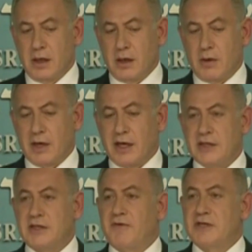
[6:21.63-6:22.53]
or at
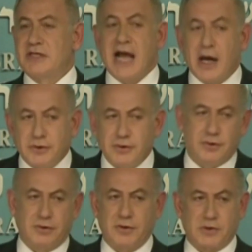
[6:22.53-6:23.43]
least if it's now true
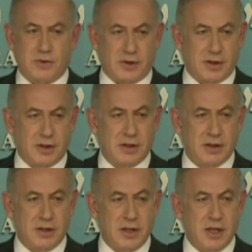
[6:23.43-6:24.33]
to its word,
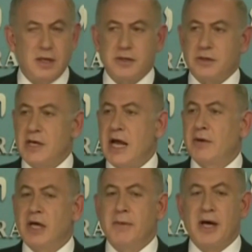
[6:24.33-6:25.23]
should now
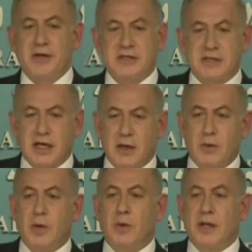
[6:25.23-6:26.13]
come out and say
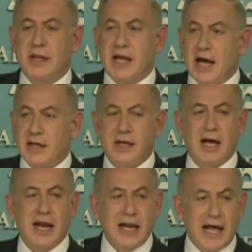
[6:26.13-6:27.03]
we will not
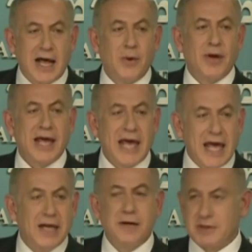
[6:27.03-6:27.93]
allow
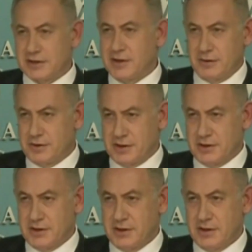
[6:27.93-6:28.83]
any resolutions,
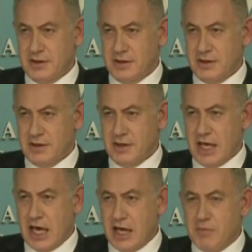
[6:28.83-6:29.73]

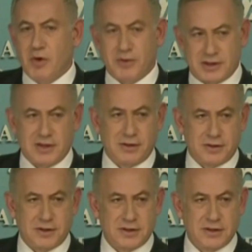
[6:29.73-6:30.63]
any more
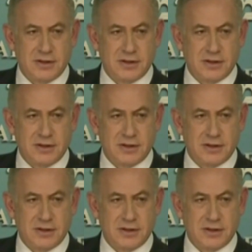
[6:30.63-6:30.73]
resolutions